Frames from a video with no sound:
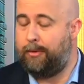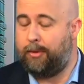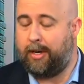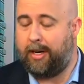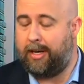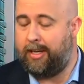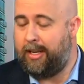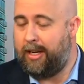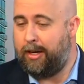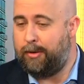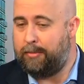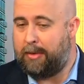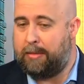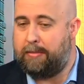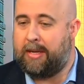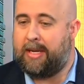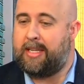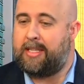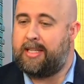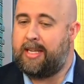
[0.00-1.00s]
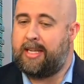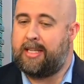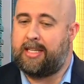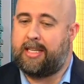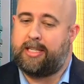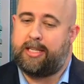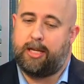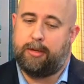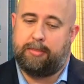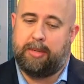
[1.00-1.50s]
Where, my biggest thing is
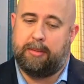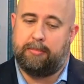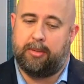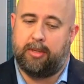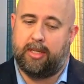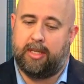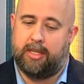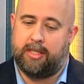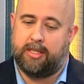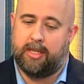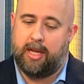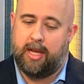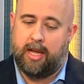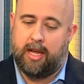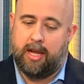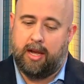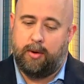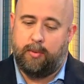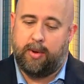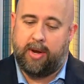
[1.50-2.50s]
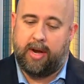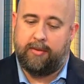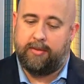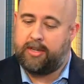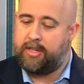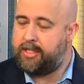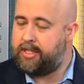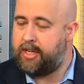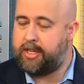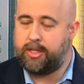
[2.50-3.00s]
I tell people is whatever
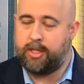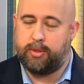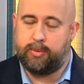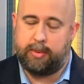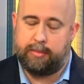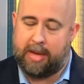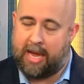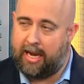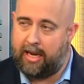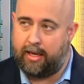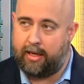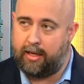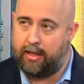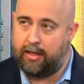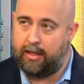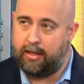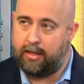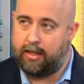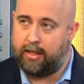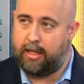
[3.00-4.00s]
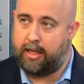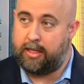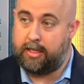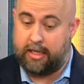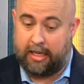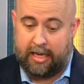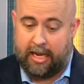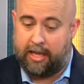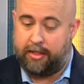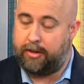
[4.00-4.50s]
decisions we make
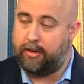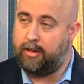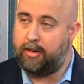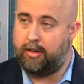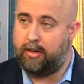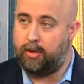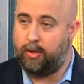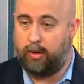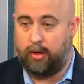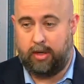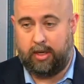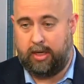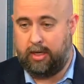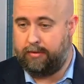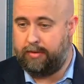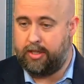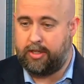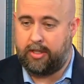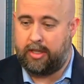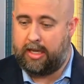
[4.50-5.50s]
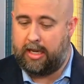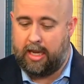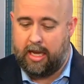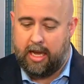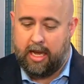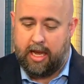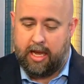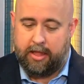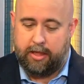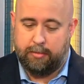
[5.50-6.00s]
together or individually,
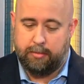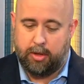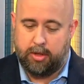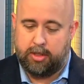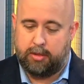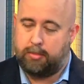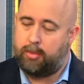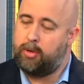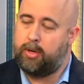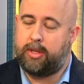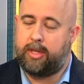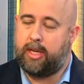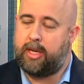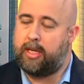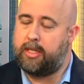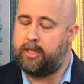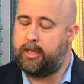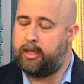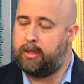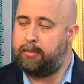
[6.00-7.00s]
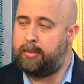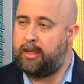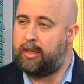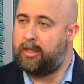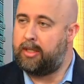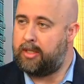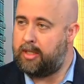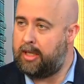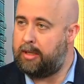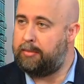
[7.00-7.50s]
the most important thing is that you'll be able
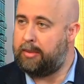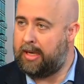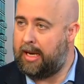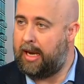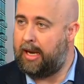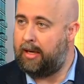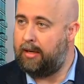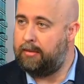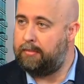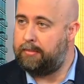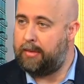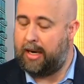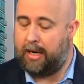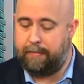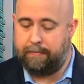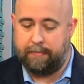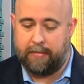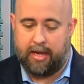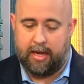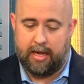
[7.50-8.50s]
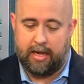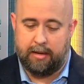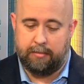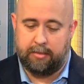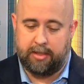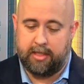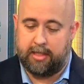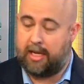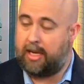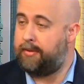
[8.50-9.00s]
to sleep at night, right?
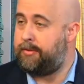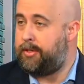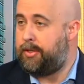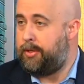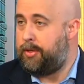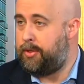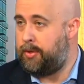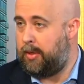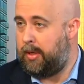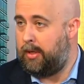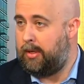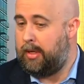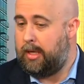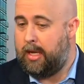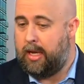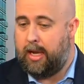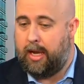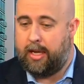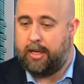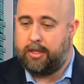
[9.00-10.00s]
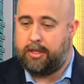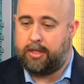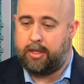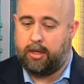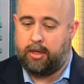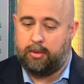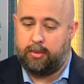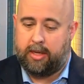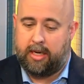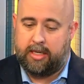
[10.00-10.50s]
Because life's too short. And
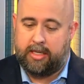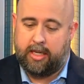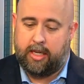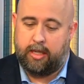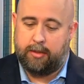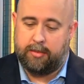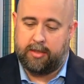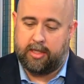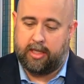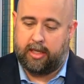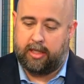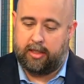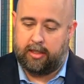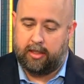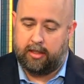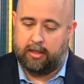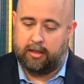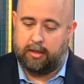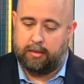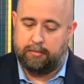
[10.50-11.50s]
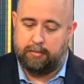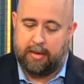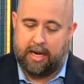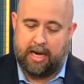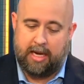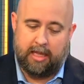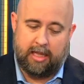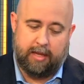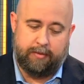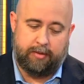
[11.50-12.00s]
so what I tell them is like,
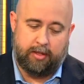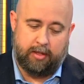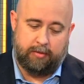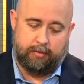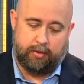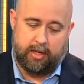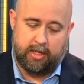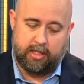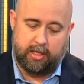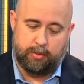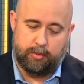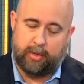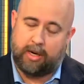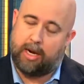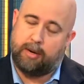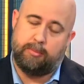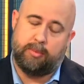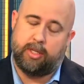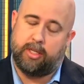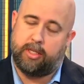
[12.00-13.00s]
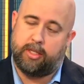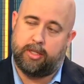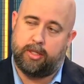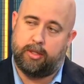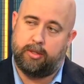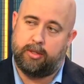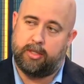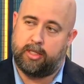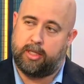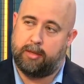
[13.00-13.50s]
my level of risk and what I'm willing to
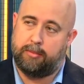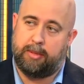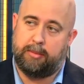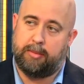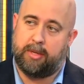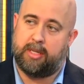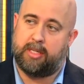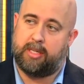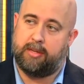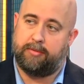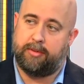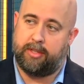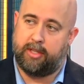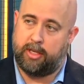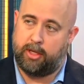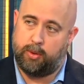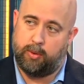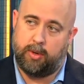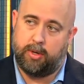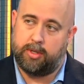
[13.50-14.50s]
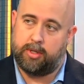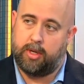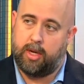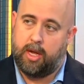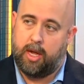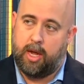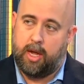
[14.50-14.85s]
do is going to be much different than yours.